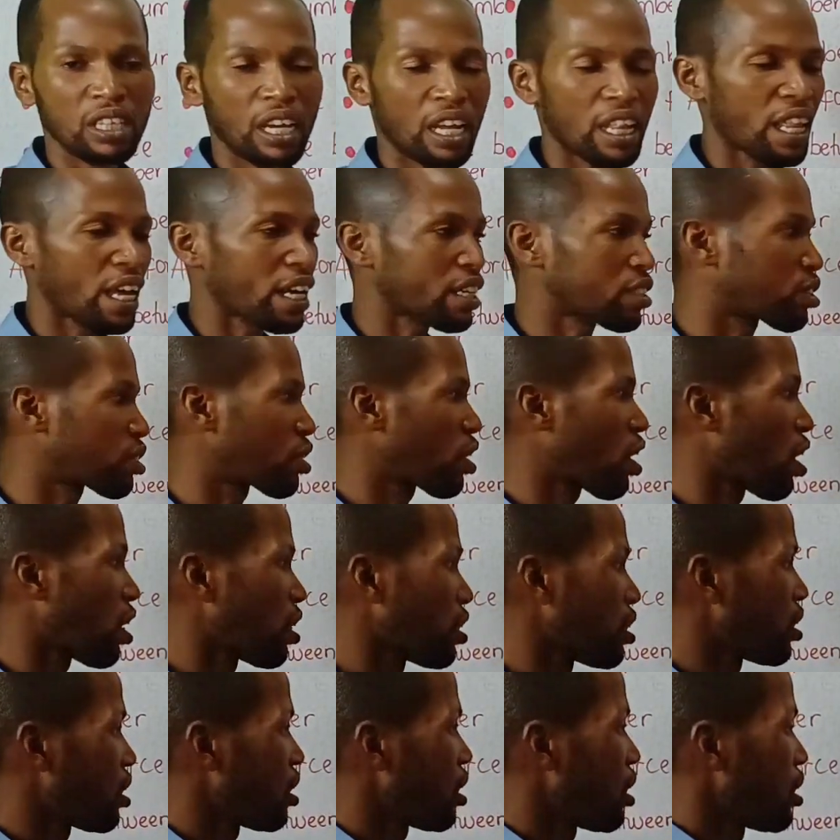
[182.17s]

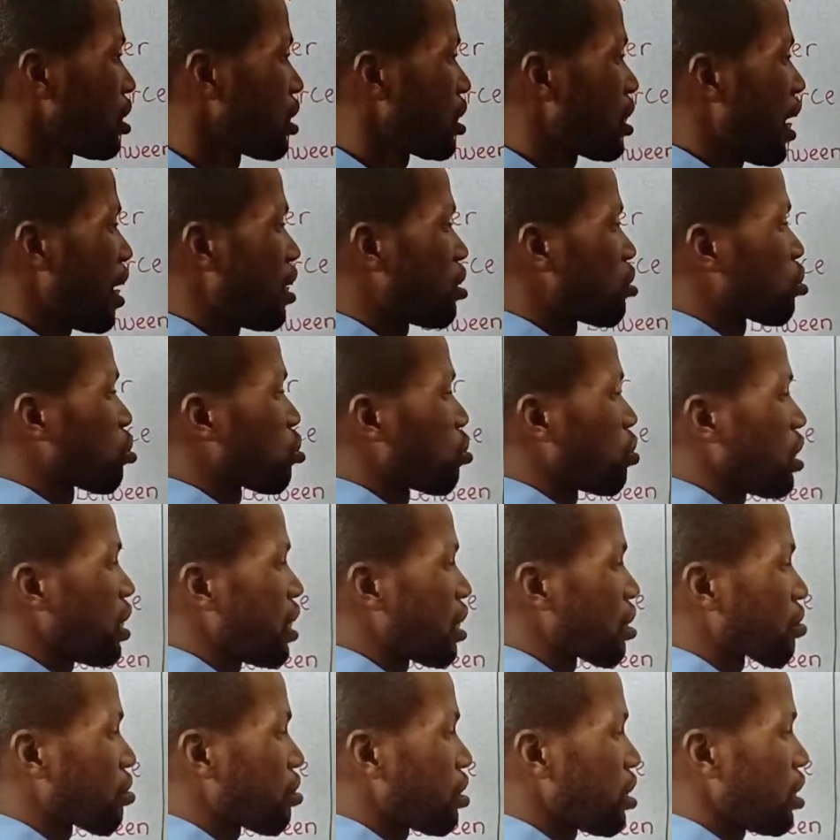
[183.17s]
electron tends to
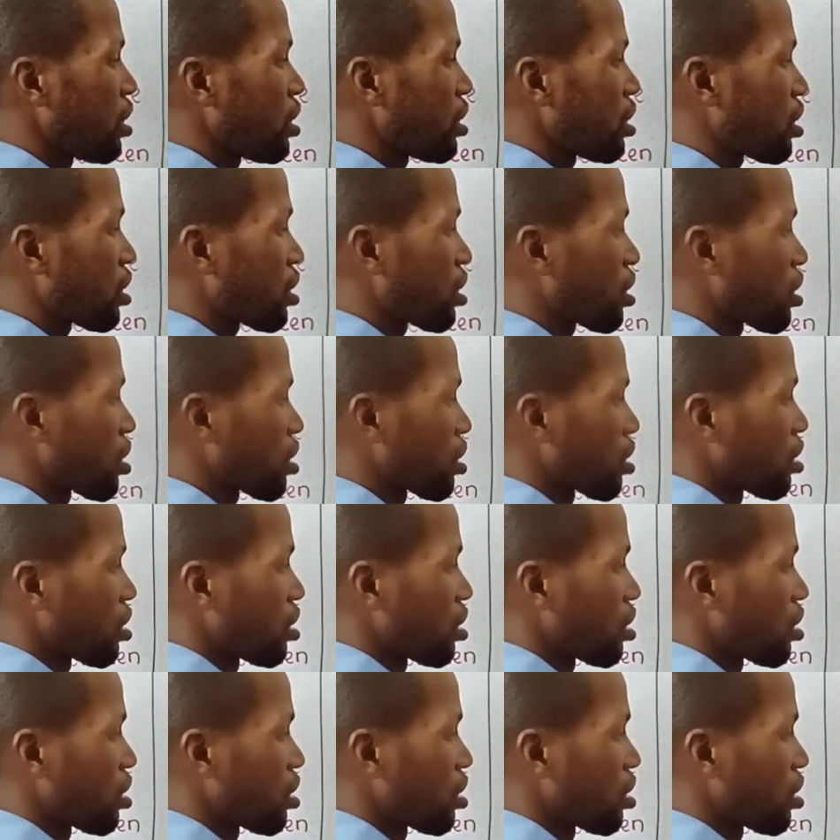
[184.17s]
increase